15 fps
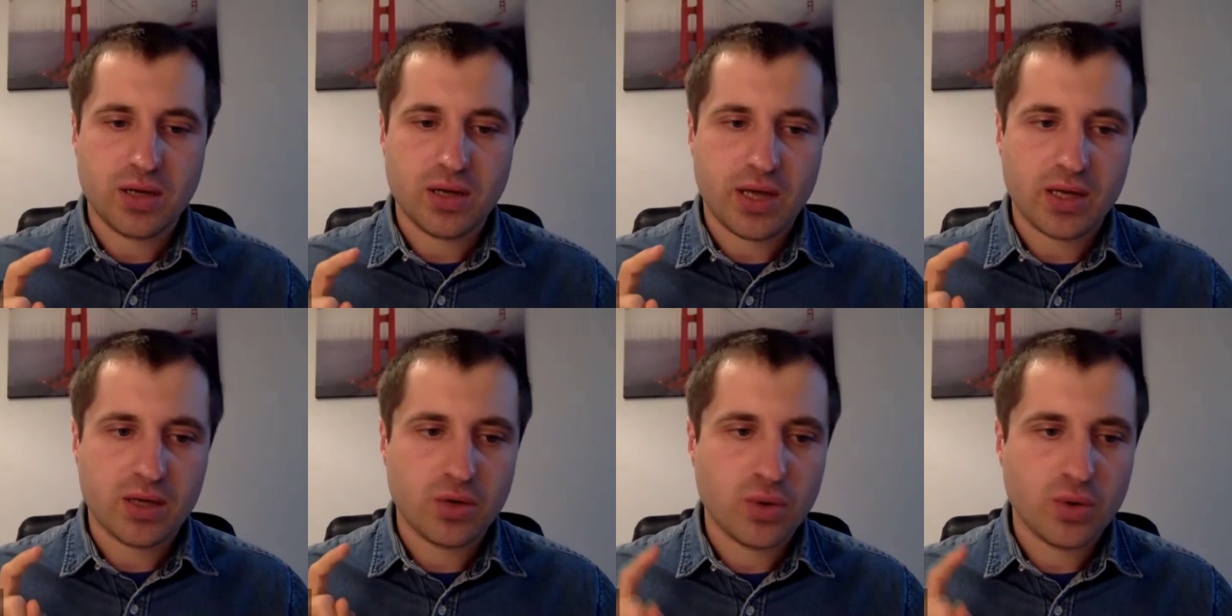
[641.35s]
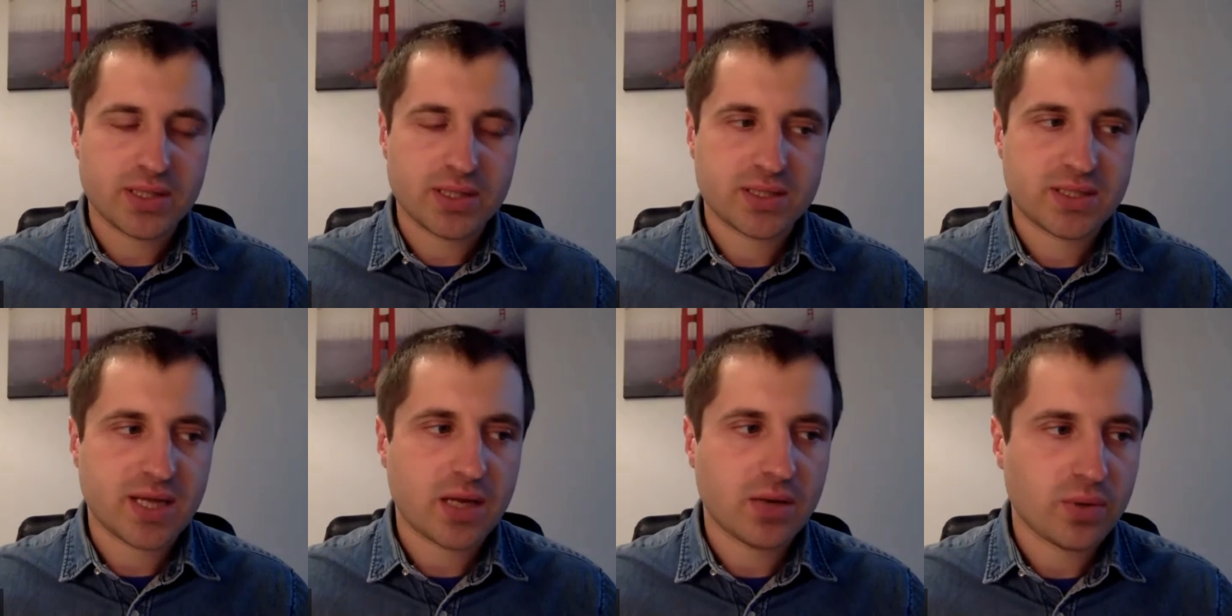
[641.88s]
and who
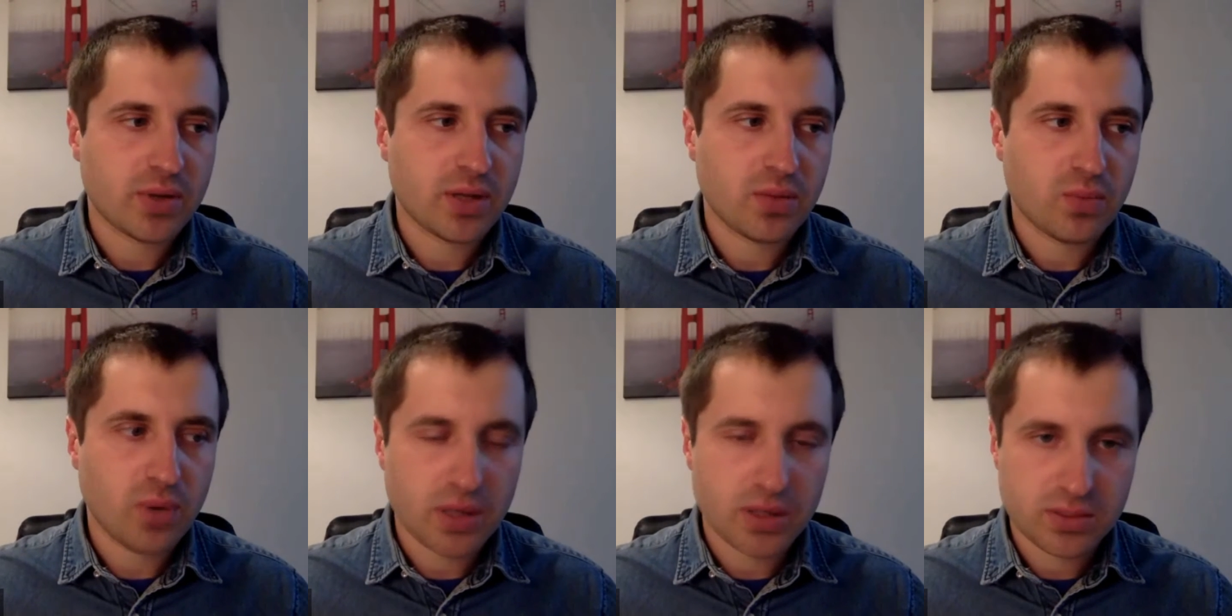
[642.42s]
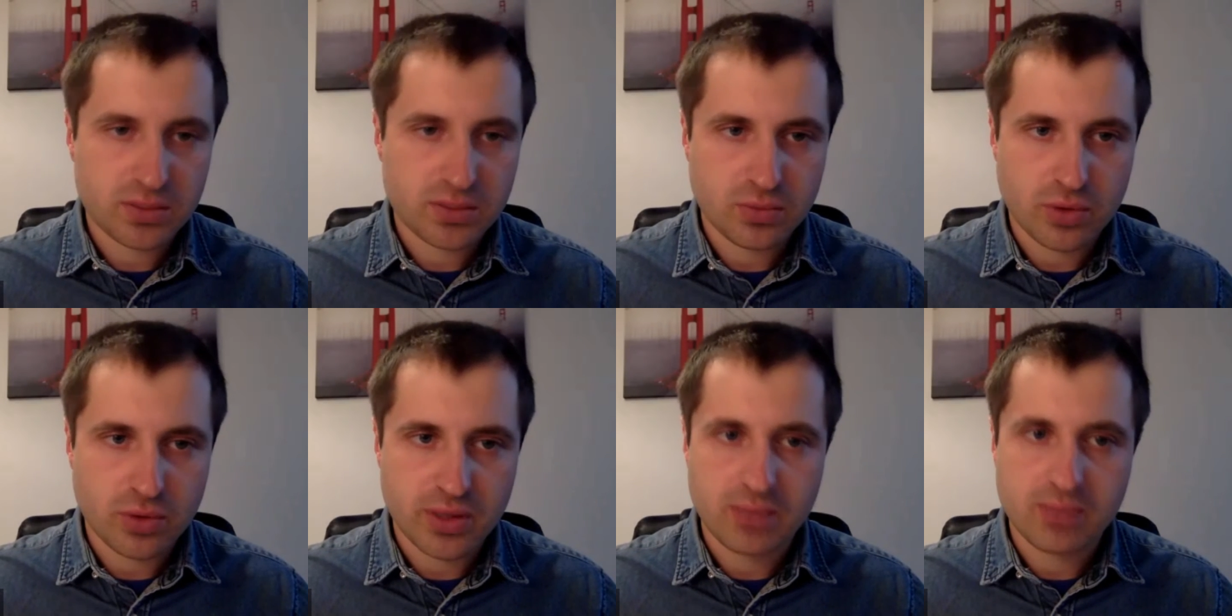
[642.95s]
understand what they want
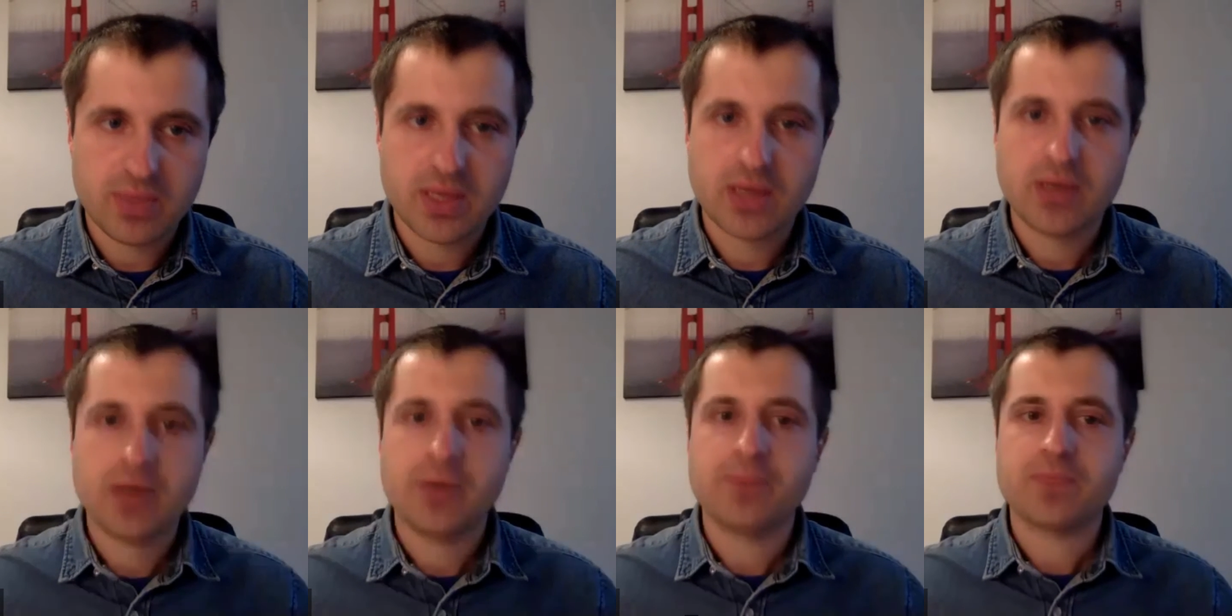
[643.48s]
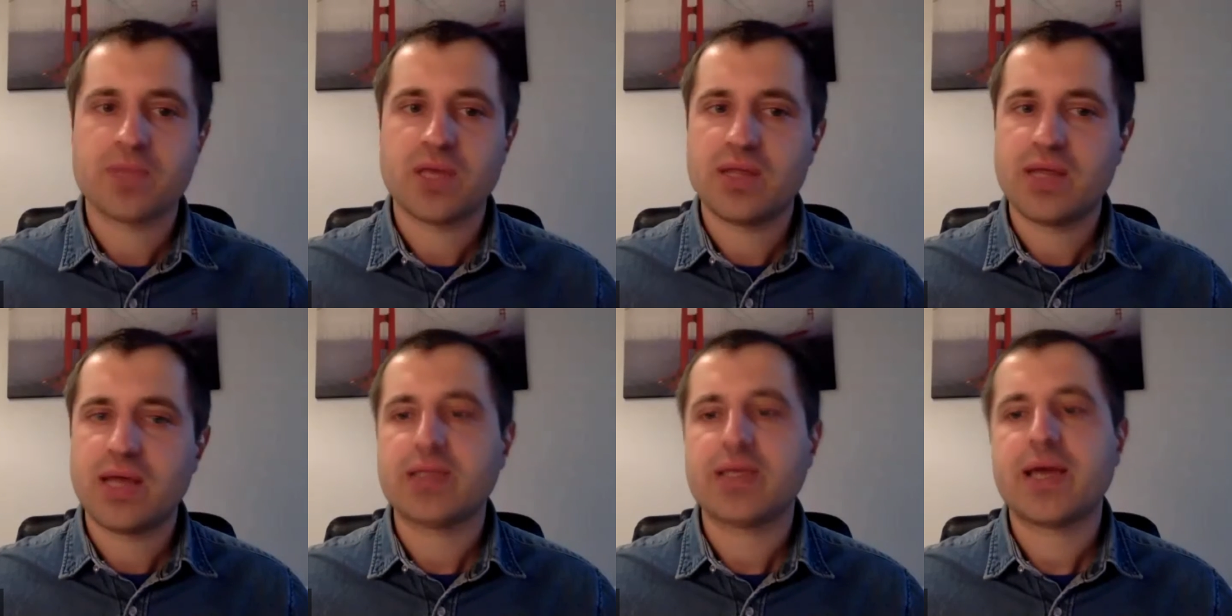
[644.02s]
more than me. In
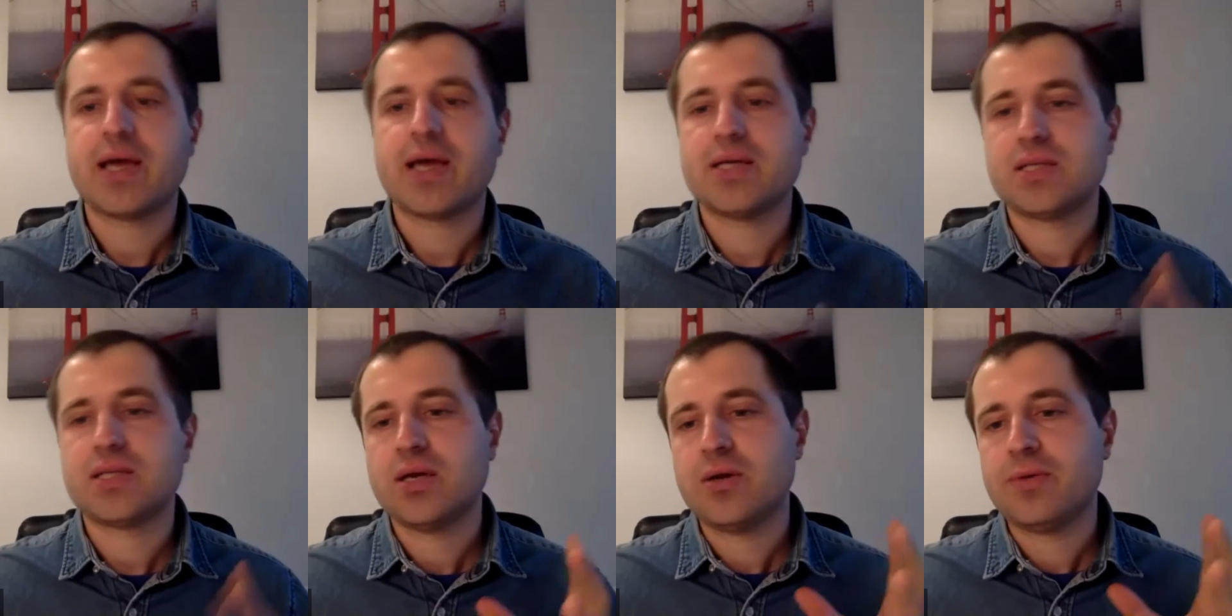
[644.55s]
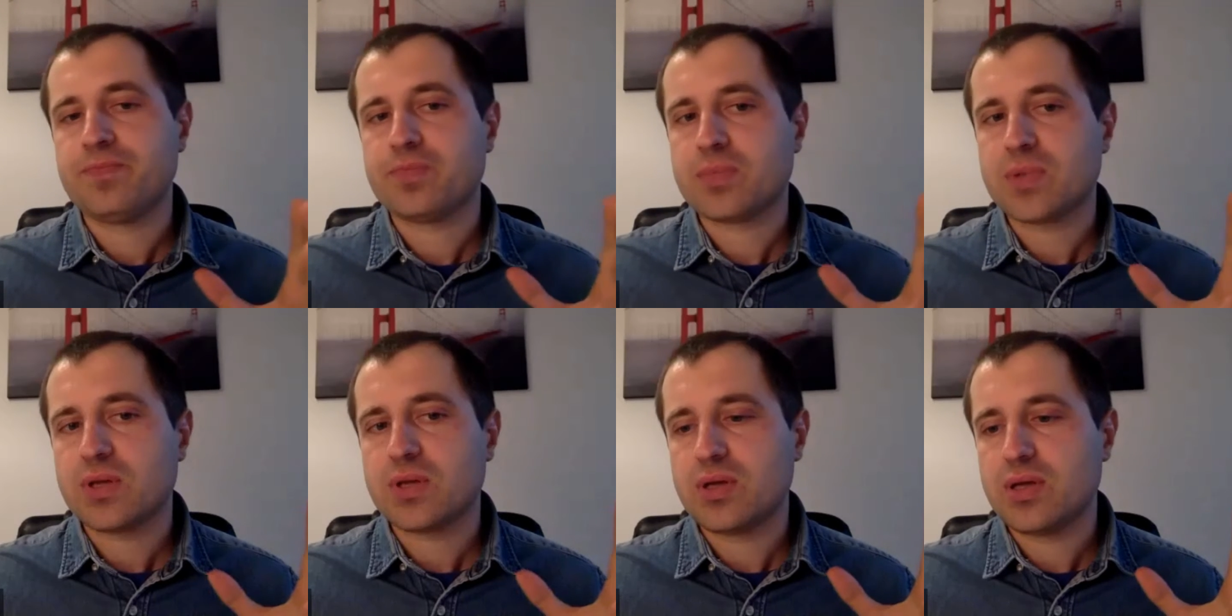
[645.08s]
that case,
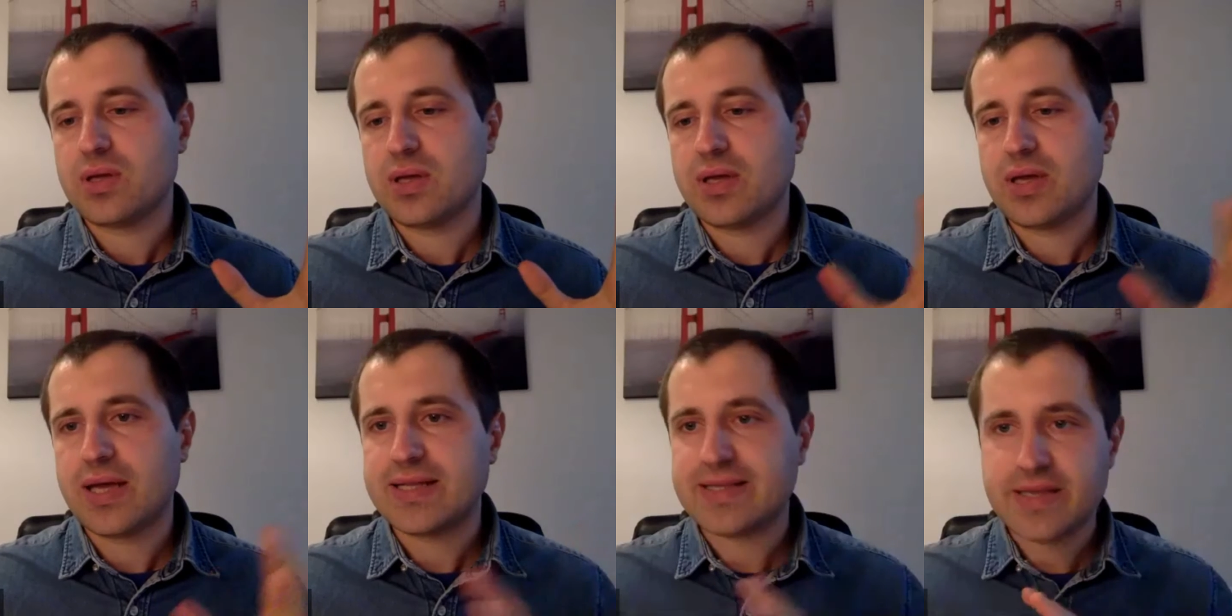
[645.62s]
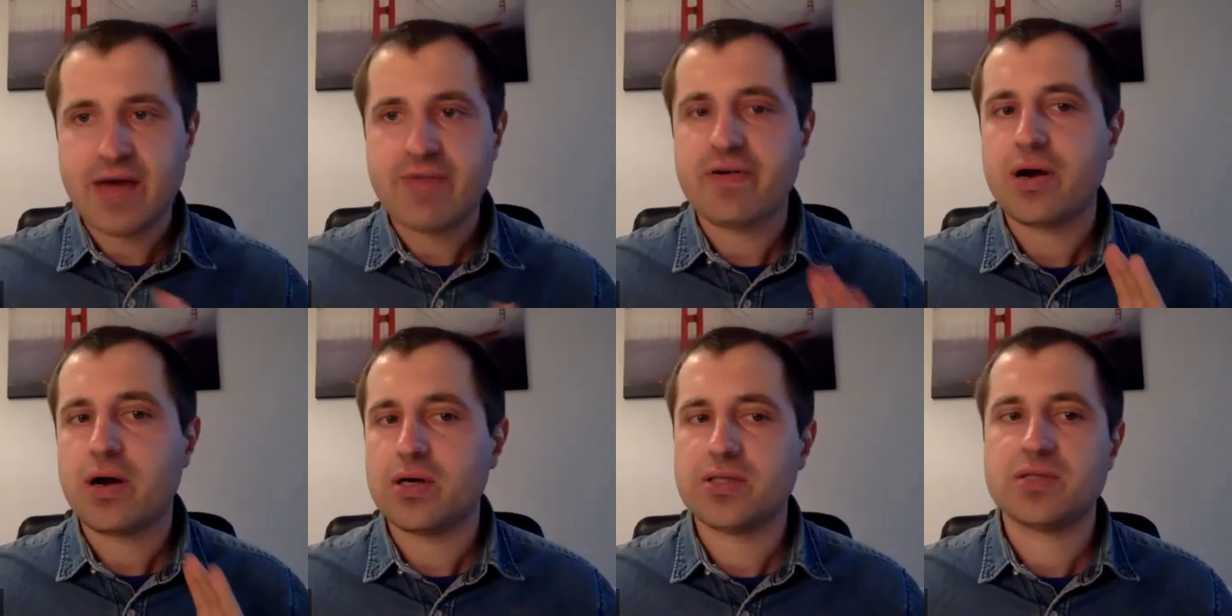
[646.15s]
it
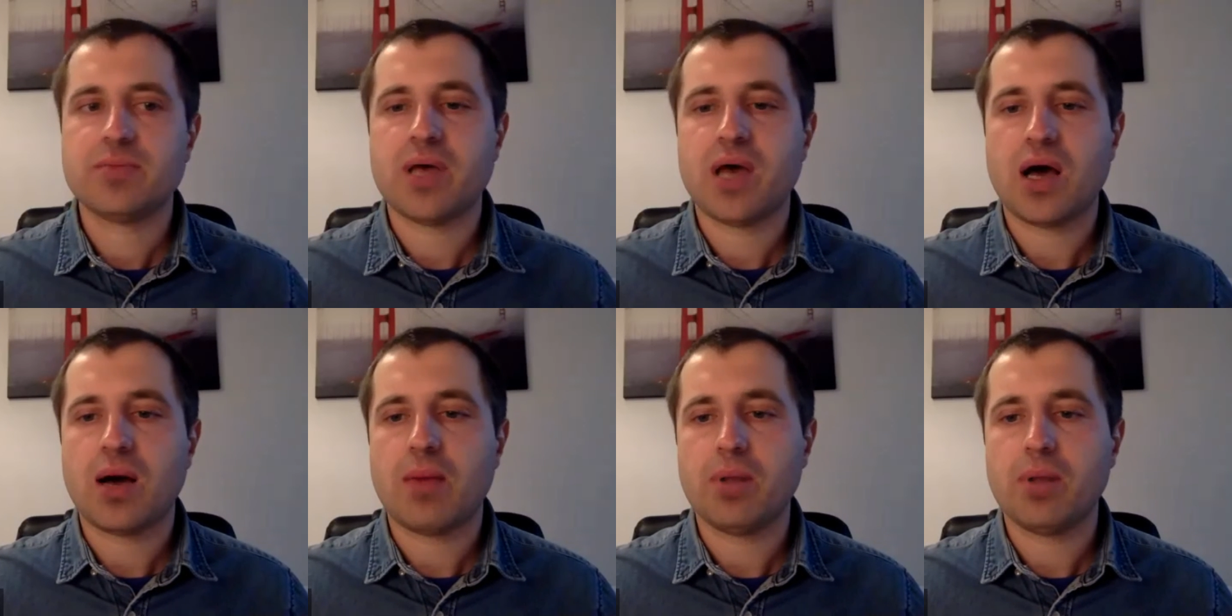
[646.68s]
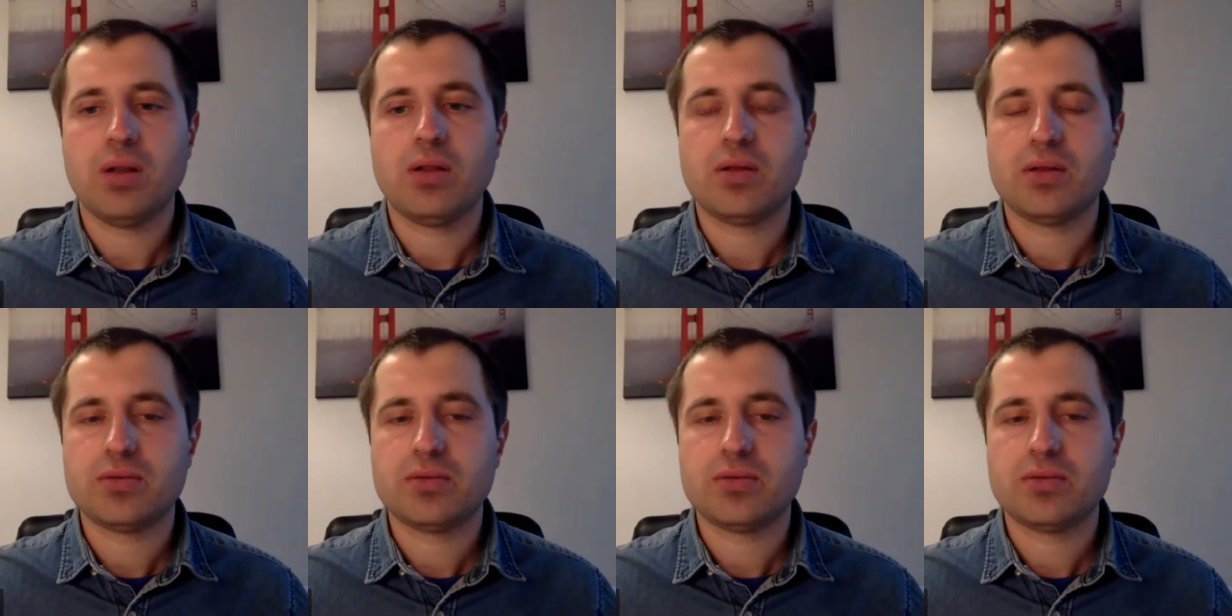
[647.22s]
never hurts to be humble.